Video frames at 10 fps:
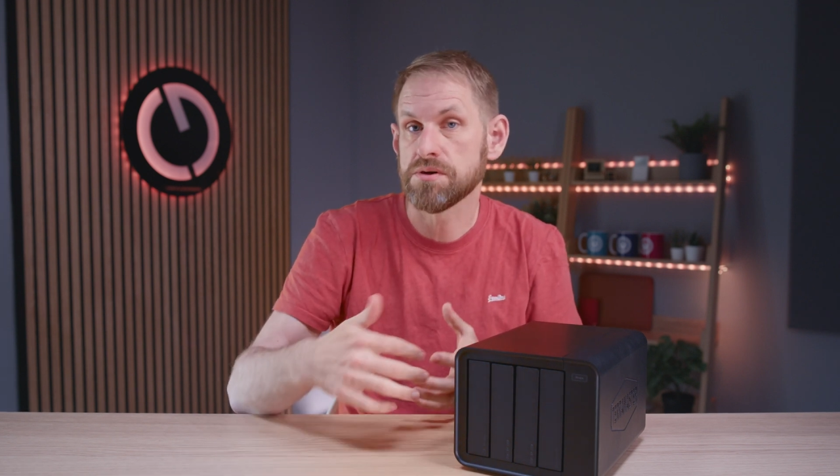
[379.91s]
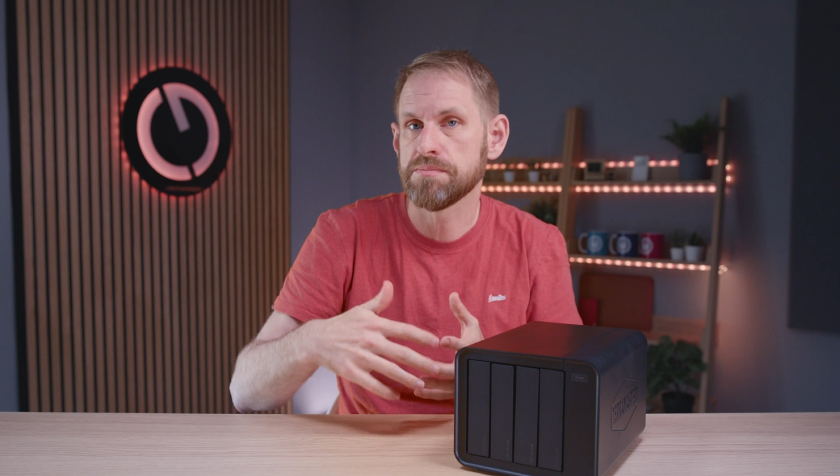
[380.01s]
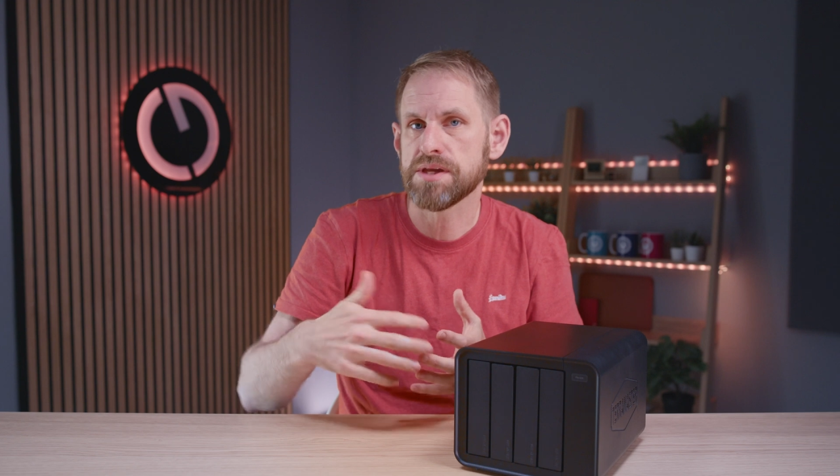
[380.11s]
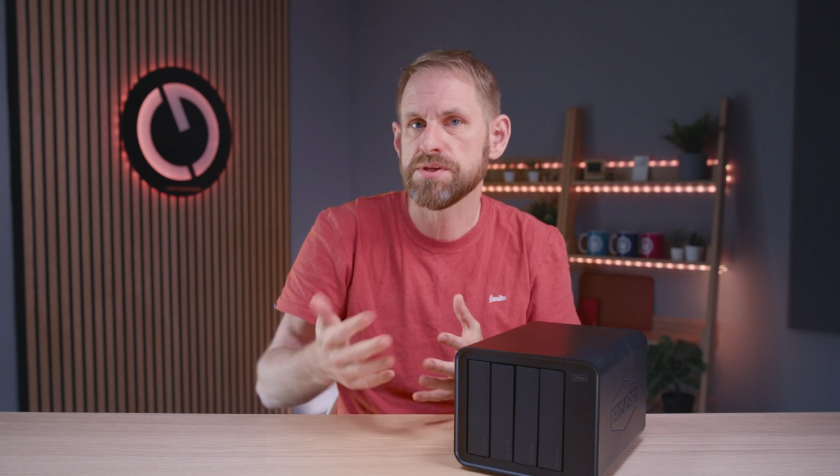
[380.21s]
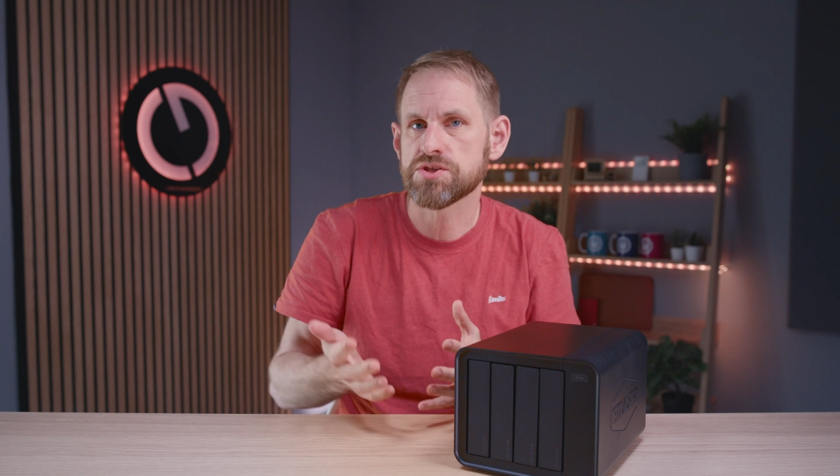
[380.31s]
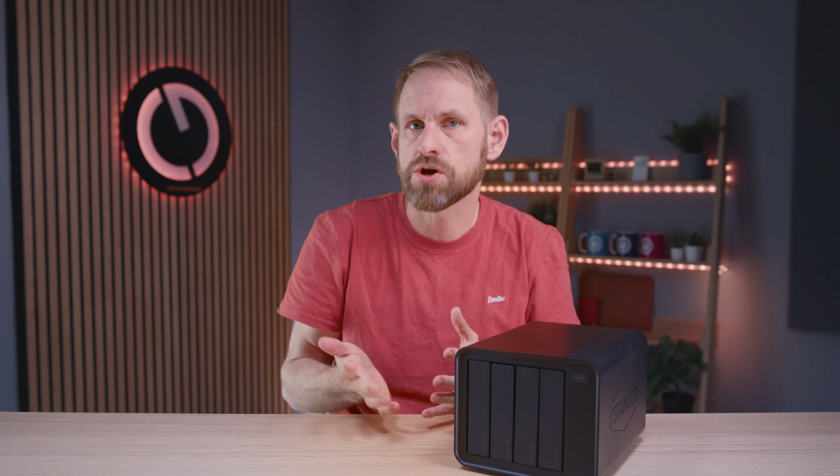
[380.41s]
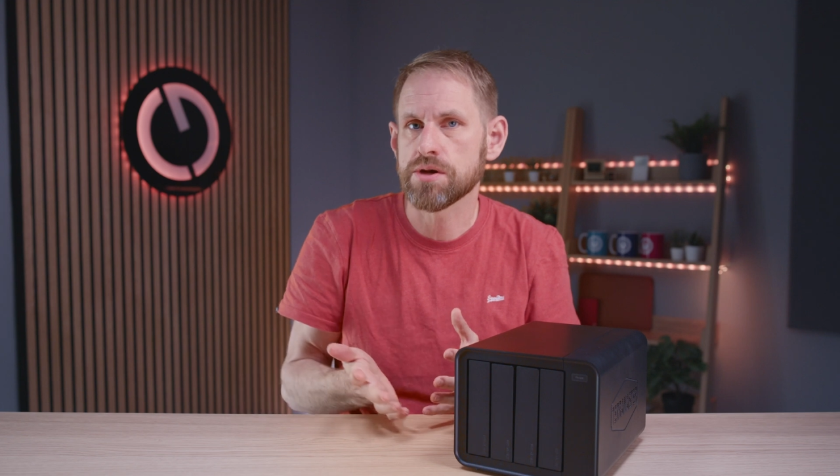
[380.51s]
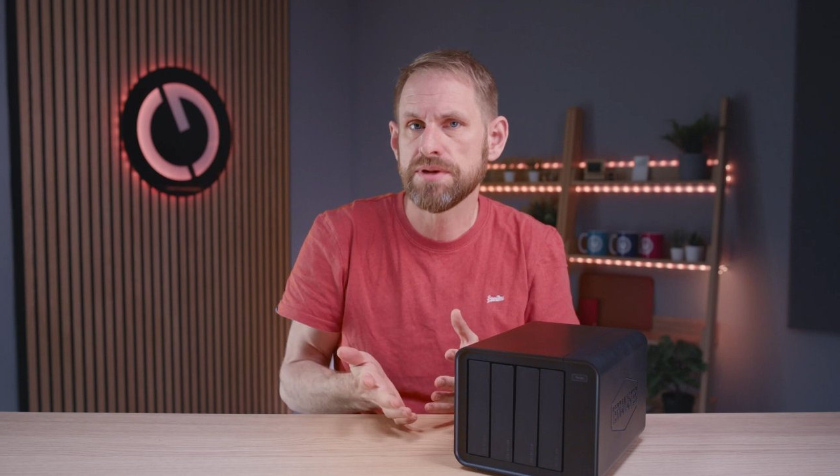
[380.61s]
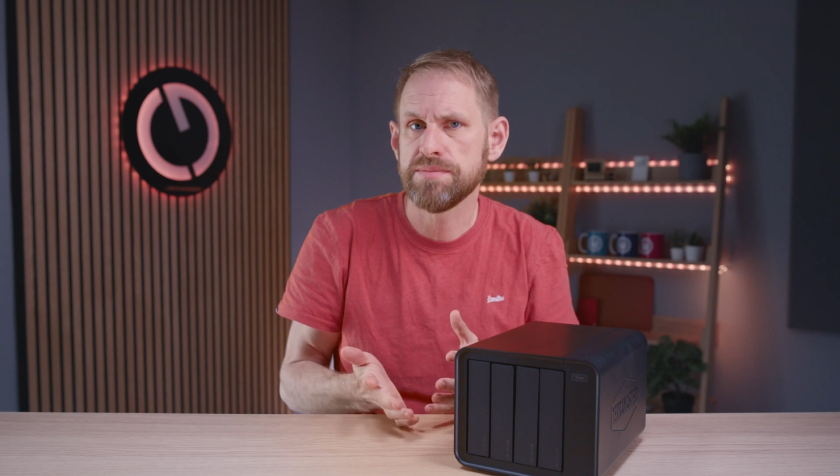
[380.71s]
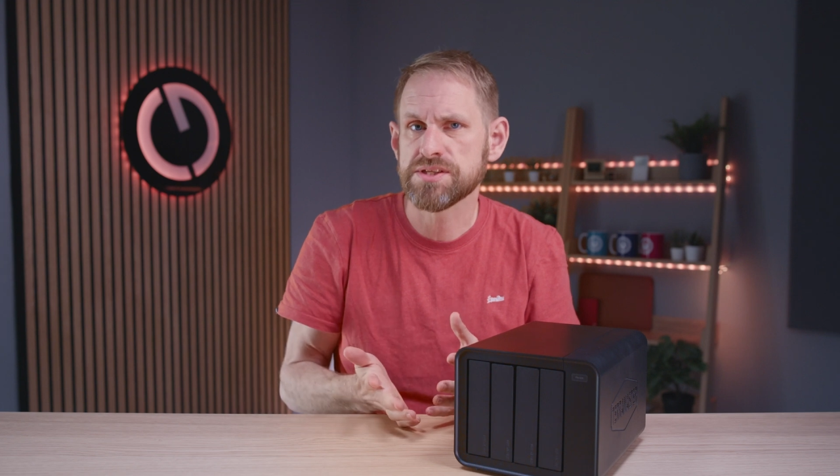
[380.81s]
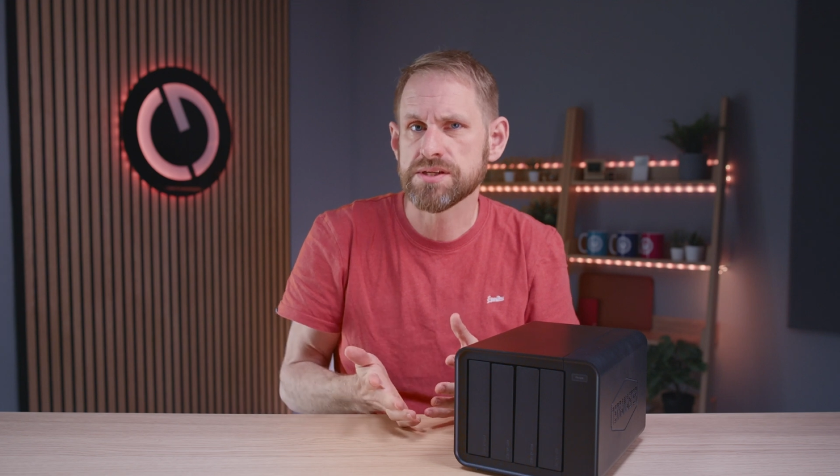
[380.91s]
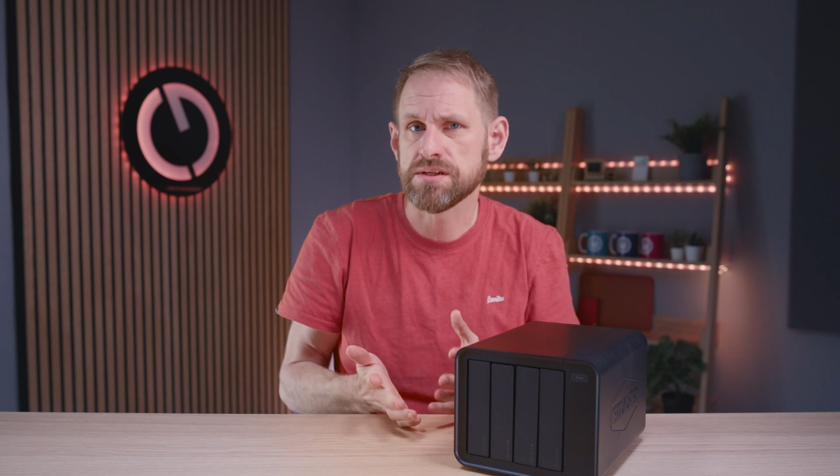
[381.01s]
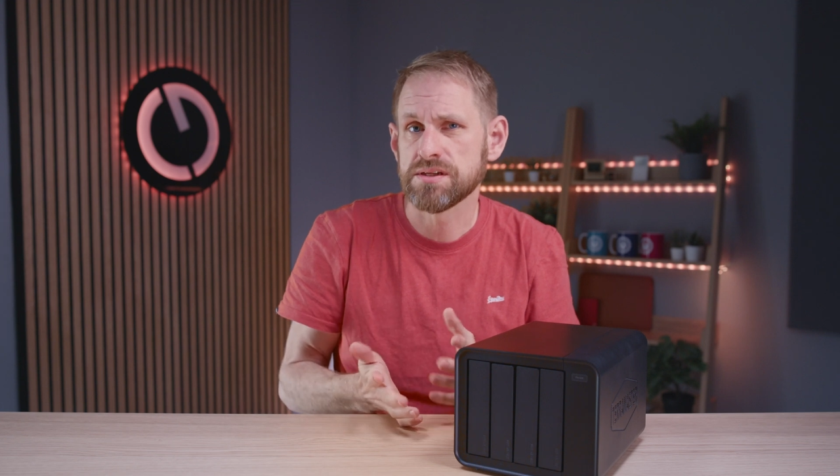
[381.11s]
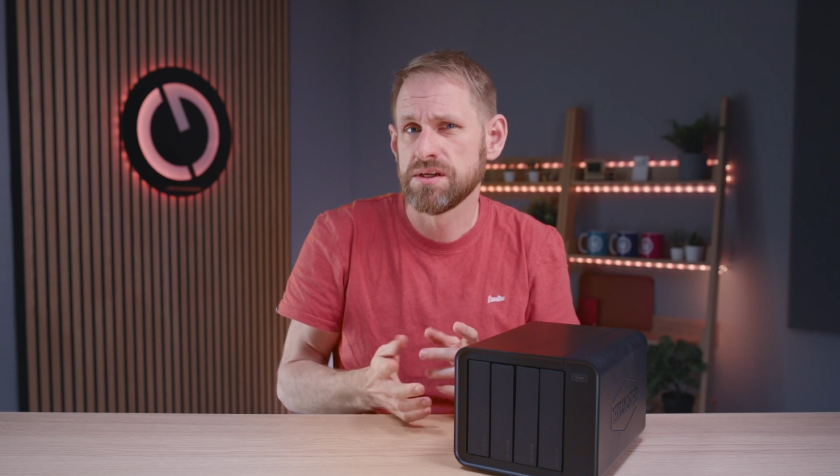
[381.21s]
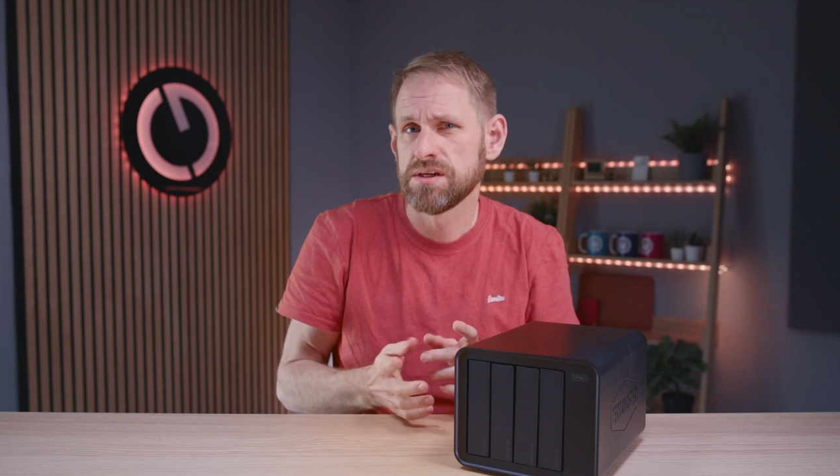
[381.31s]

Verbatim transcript: are maybe time limited.